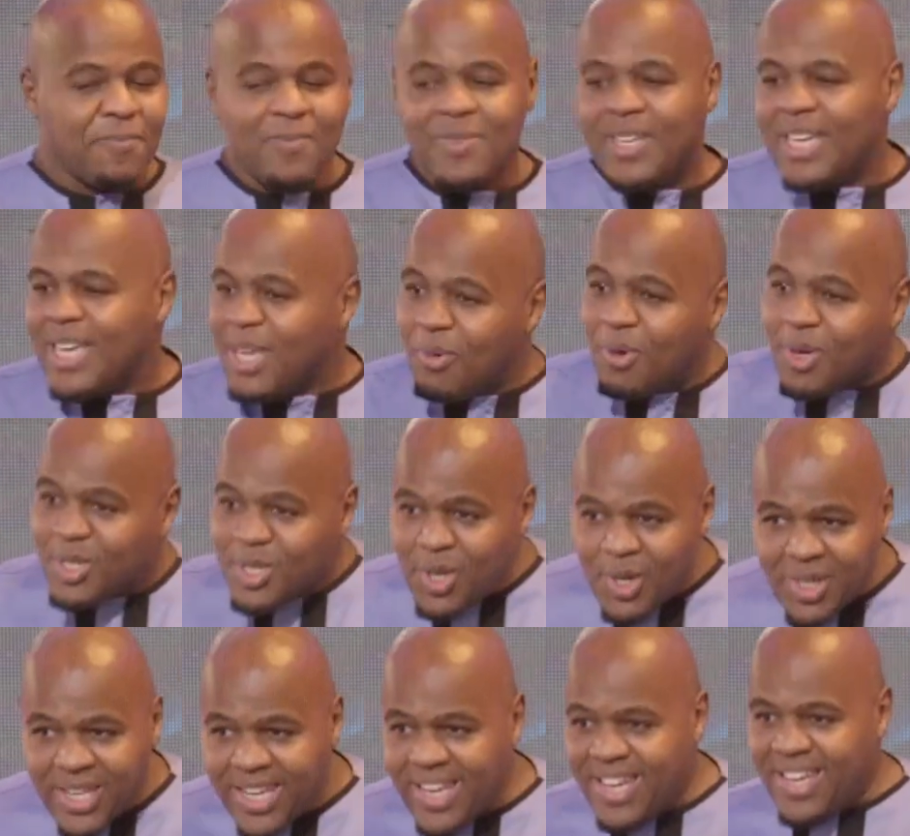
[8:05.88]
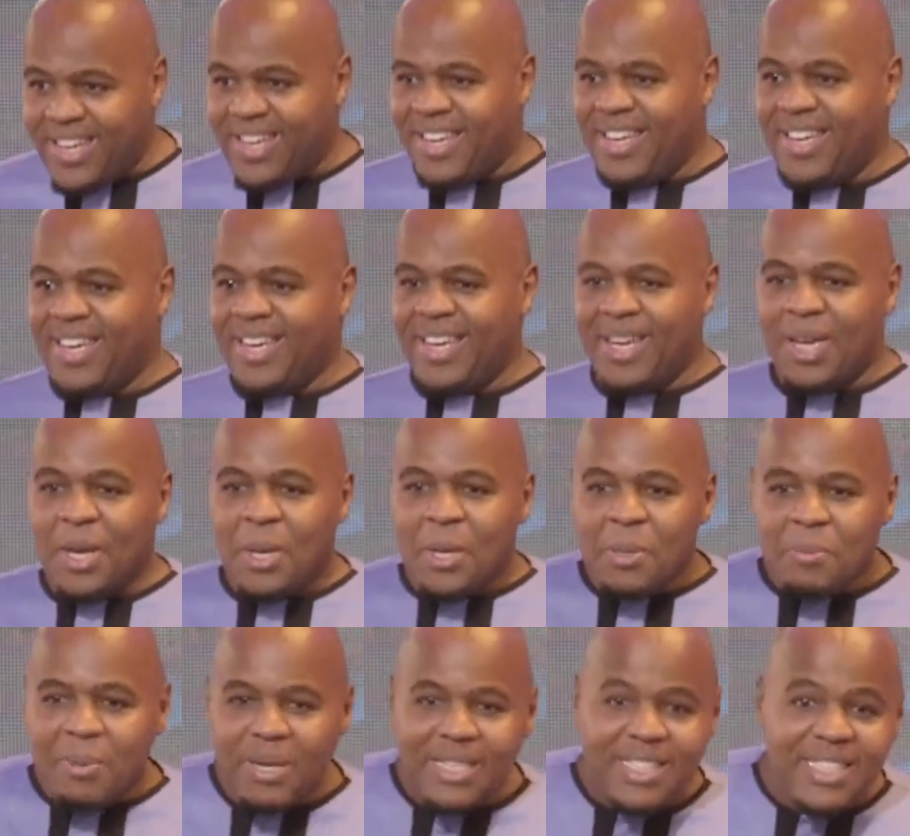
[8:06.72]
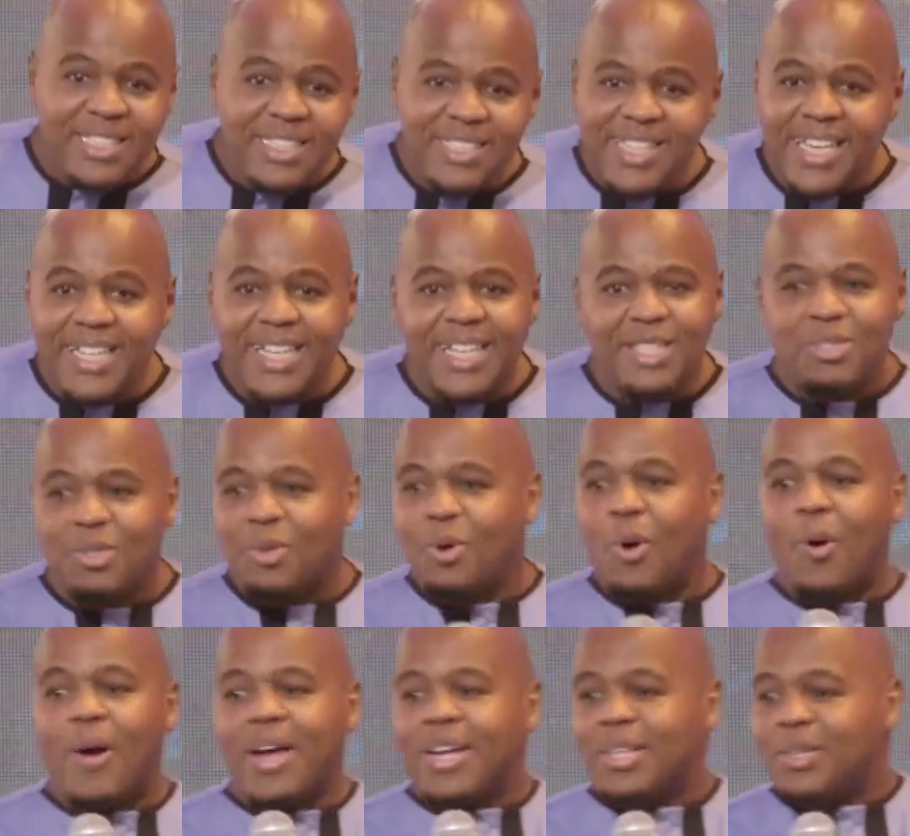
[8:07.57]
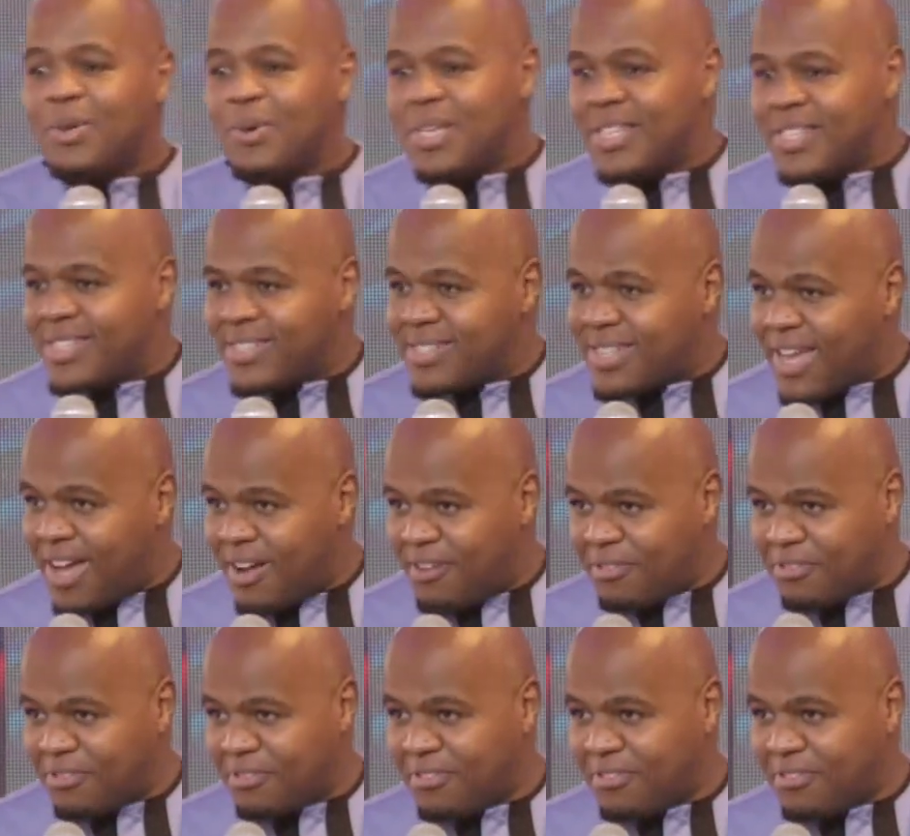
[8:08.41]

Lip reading: he was okay, but he decided to go and do his stuff.